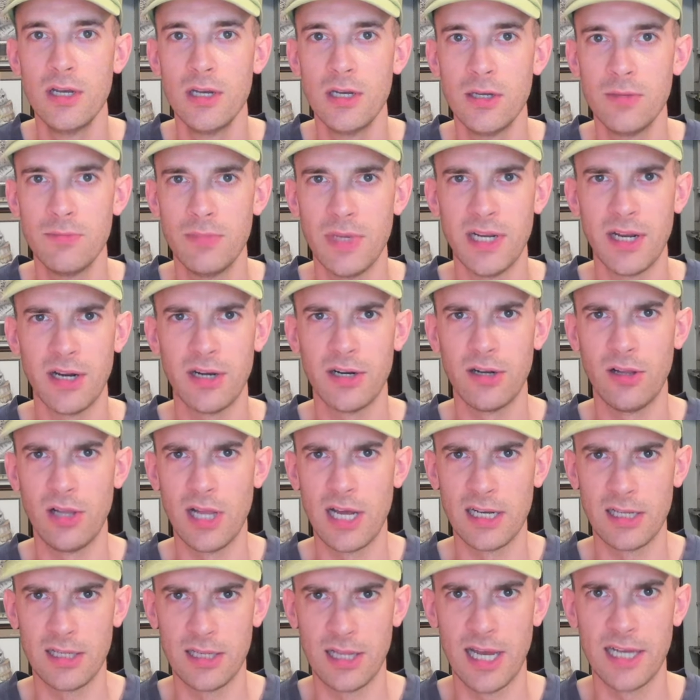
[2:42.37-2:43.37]
Been on a
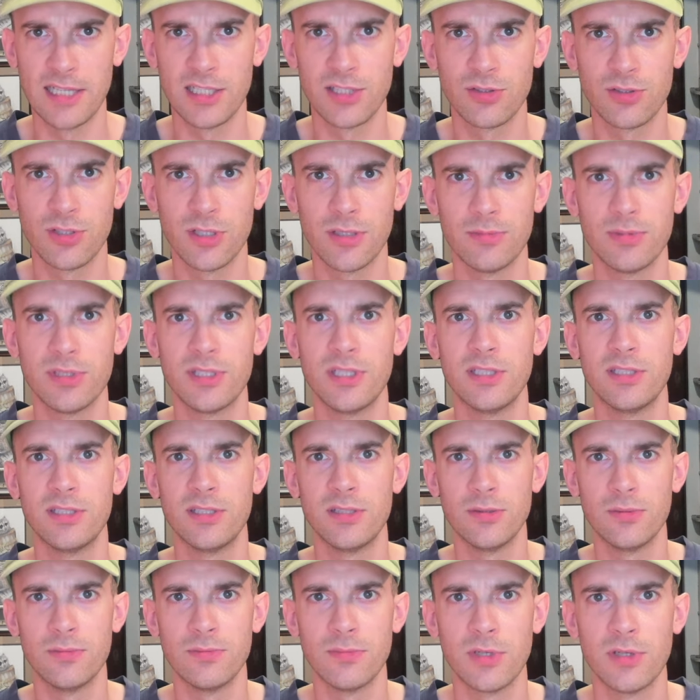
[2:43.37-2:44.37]
lot of class trips, did
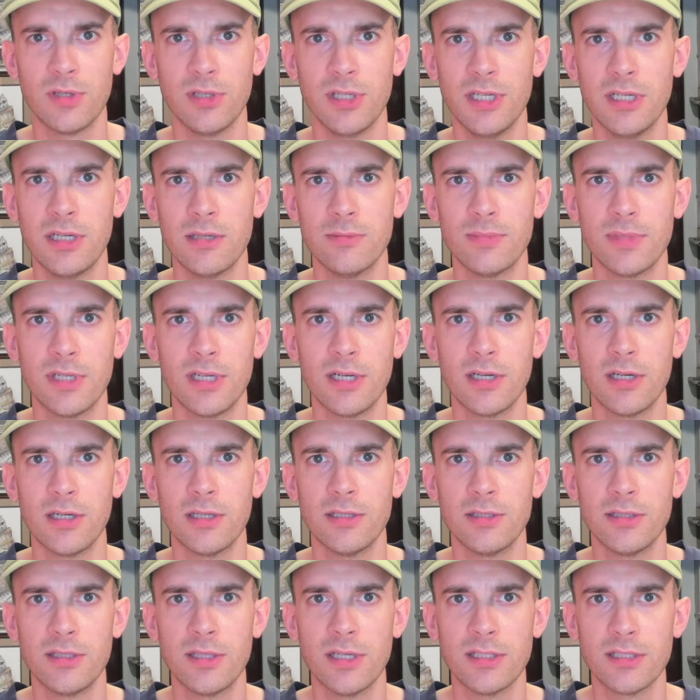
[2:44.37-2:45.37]
some cleanup there
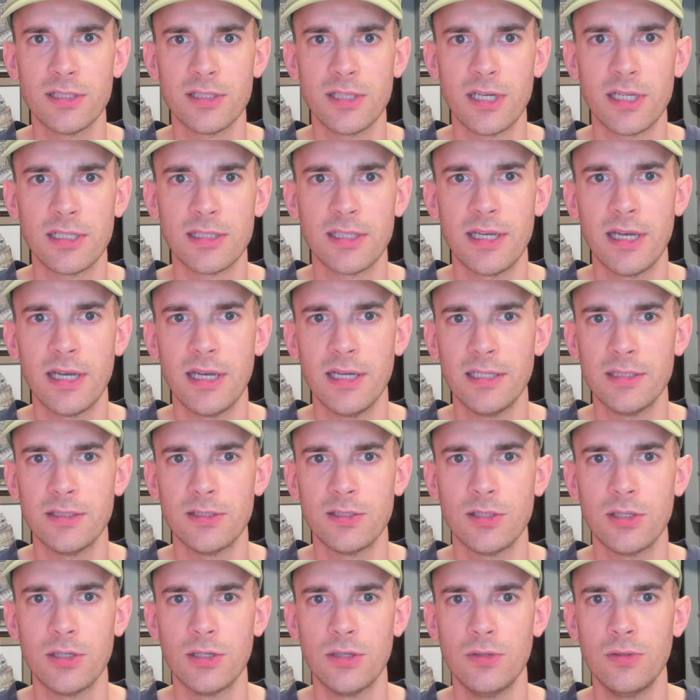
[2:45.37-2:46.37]
and things like that.
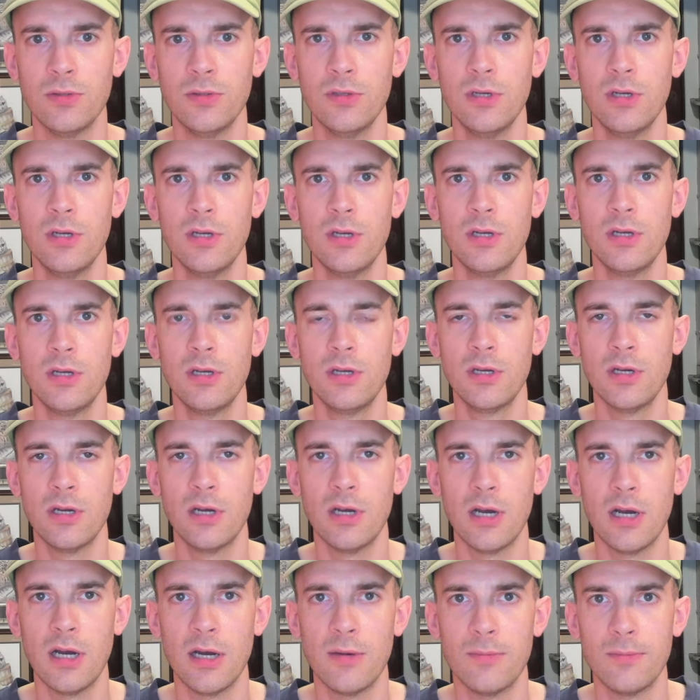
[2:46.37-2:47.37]
So
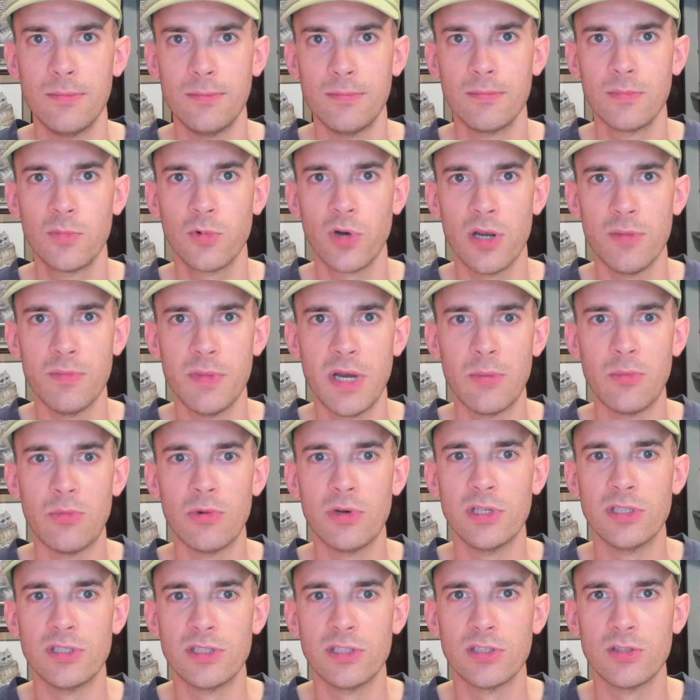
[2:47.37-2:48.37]
um, great
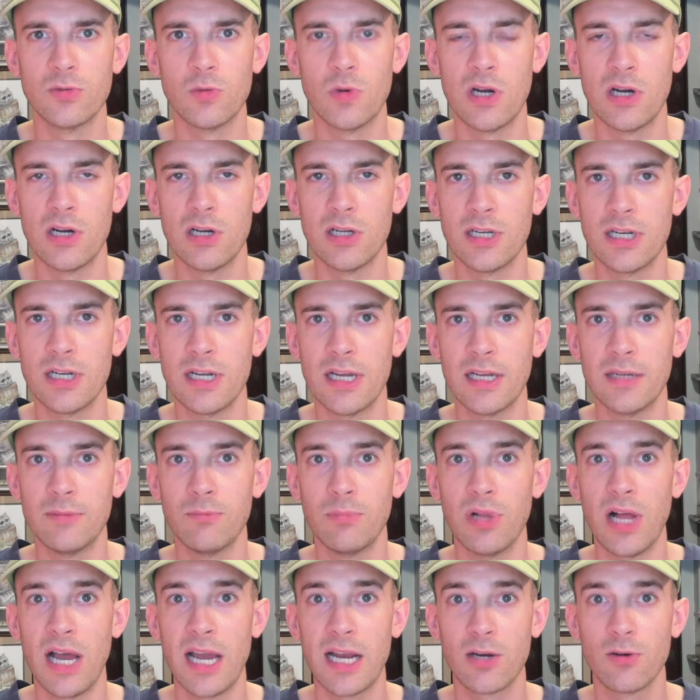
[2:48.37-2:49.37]
memories as well. And then
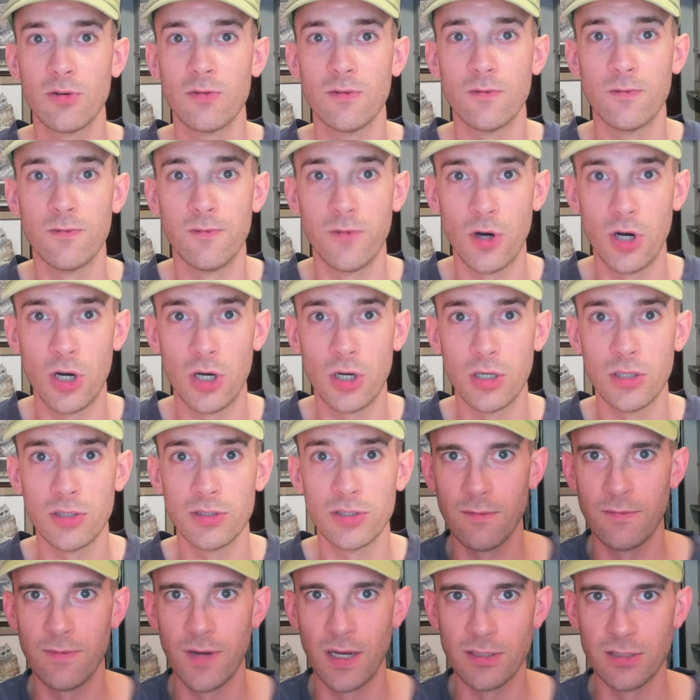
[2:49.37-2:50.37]
Black River
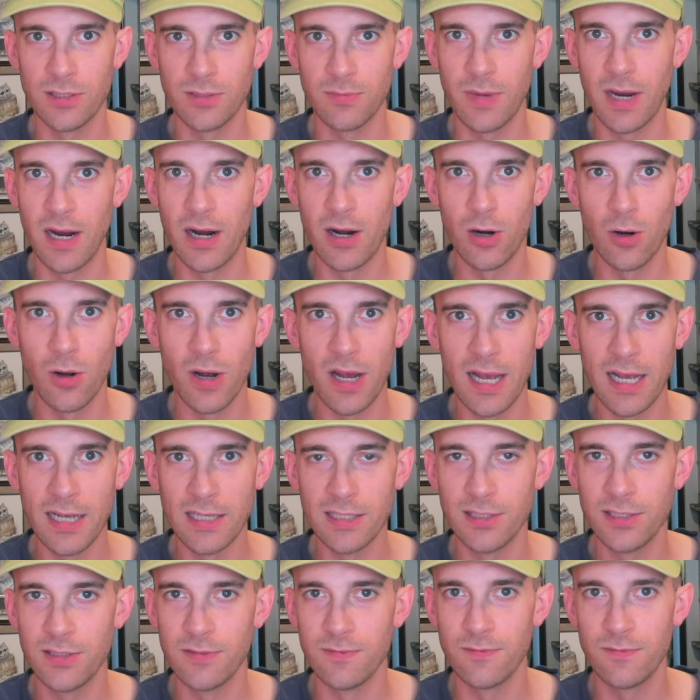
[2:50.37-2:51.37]
Falls, found some
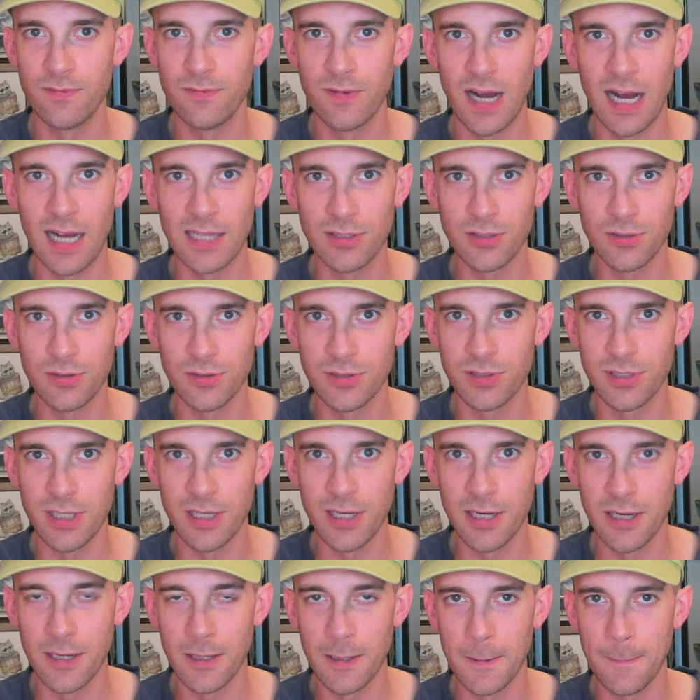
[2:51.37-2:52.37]
arrowheads and fossils
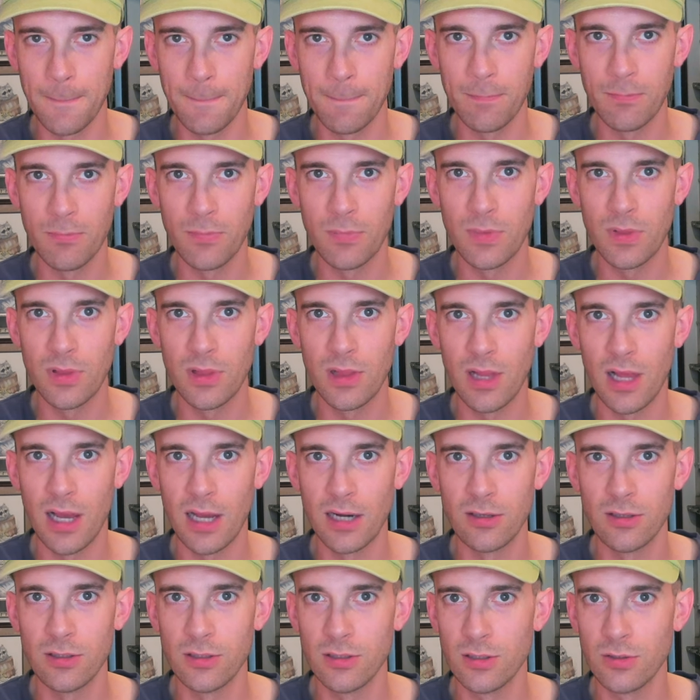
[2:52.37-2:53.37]
there. A lot of